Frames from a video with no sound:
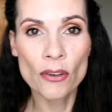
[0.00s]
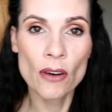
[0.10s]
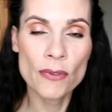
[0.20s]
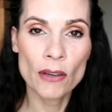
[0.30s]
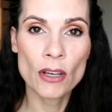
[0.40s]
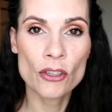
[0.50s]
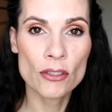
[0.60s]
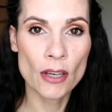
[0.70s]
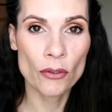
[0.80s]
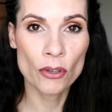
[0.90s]
There are
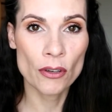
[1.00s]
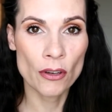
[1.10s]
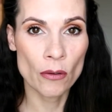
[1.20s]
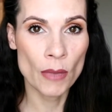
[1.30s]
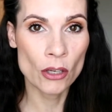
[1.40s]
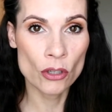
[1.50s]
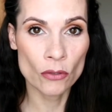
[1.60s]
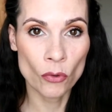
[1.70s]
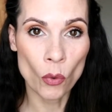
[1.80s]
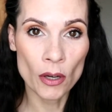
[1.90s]
foundations out there that are made
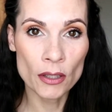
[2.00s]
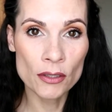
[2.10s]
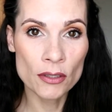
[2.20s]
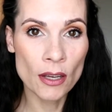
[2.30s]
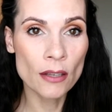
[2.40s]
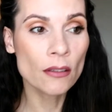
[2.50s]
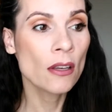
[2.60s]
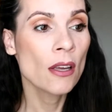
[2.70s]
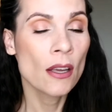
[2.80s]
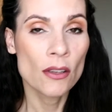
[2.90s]
just for oily skin.
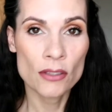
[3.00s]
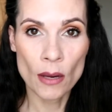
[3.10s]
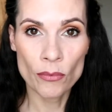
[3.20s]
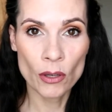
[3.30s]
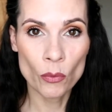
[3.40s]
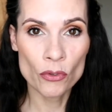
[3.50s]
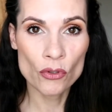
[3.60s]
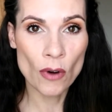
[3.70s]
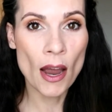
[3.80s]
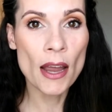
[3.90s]
Same thing with
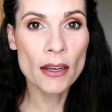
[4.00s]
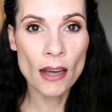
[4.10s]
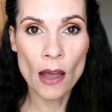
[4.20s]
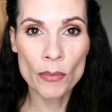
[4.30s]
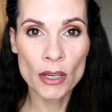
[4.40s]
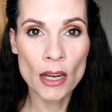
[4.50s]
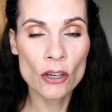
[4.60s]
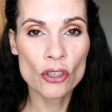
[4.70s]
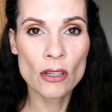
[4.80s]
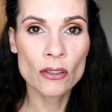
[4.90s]
dry,
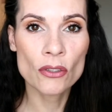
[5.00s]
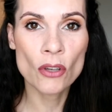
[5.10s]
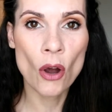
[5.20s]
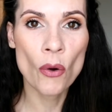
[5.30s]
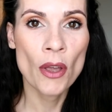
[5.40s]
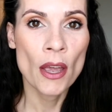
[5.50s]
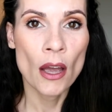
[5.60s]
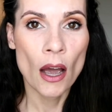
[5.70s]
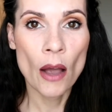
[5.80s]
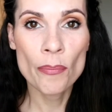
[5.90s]
combination. So
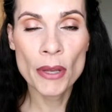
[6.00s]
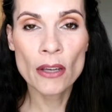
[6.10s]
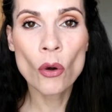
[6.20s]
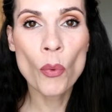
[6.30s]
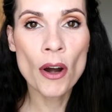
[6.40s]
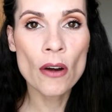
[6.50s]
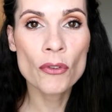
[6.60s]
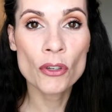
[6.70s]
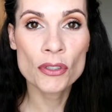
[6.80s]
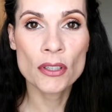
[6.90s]
being aware
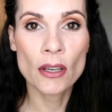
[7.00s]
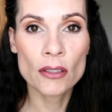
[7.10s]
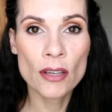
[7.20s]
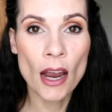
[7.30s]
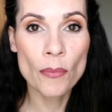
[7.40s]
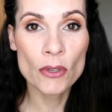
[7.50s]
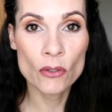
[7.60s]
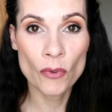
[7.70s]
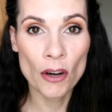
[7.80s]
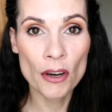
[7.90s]
of your skin type
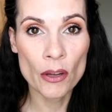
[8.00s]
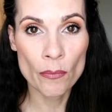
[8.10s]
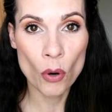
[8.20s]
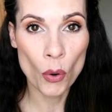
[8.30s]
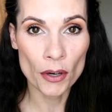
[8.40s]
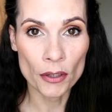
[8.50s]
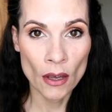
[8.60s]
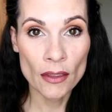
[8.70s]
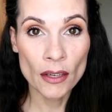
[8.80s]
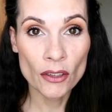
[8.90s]
is very important.
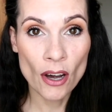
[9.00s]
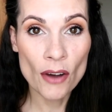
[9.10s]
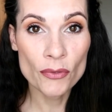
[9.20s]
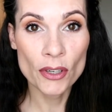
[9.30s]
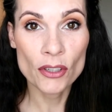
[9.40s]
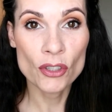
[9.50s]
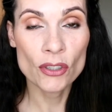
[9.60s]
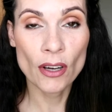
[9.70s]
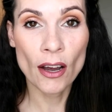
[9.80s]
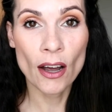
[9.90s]
And then
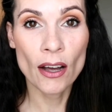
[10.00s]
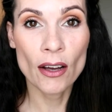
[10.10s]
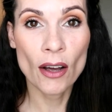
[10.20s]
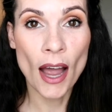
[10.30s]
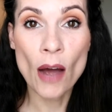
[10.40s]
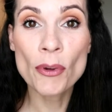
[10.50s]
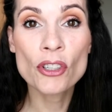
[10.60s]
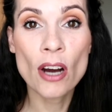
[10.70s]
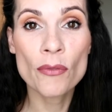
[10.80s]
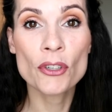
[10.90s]
coverage. How
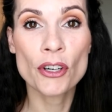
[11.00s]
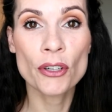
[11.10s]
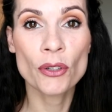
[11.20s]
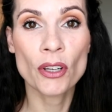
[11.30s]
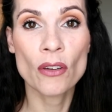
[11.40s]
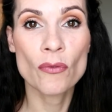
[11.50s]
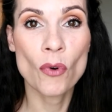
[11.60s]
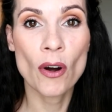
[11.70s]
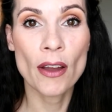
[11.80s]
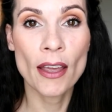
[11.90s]
much coverage are you looking
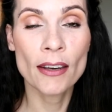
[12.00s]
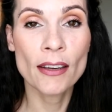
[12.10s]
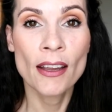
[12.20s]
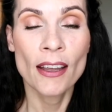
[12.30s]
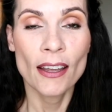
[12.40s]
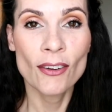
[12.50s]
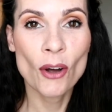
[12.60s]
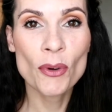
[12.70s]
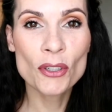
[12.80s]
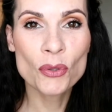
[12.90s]
for? And it
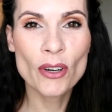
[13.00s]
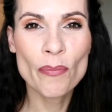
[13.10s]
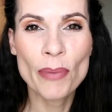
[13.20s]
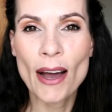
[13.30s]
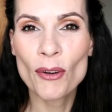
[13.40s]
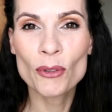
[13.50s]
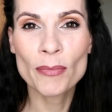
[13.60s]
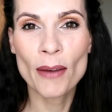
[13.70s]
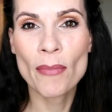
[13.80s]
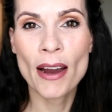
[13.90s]
always sort of
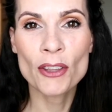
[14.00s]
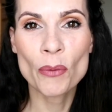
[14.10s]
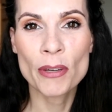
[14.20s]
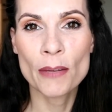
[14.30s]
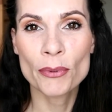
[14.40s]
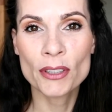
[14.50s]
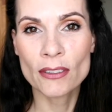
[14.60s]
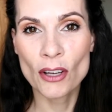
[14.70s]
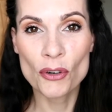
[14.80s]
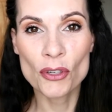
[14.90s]
boggled my mind that people
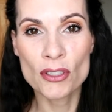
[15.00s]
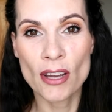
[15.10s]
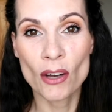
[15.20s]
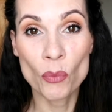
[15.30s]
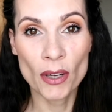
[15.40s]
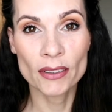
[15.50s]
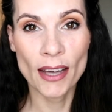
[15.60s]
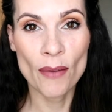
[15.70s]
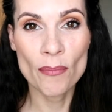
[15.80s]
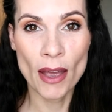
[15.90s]
didn't understand what
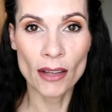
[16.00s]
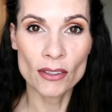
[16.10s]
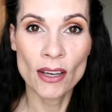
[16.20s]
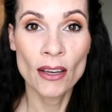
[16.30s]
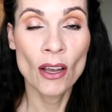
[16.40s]
that meant.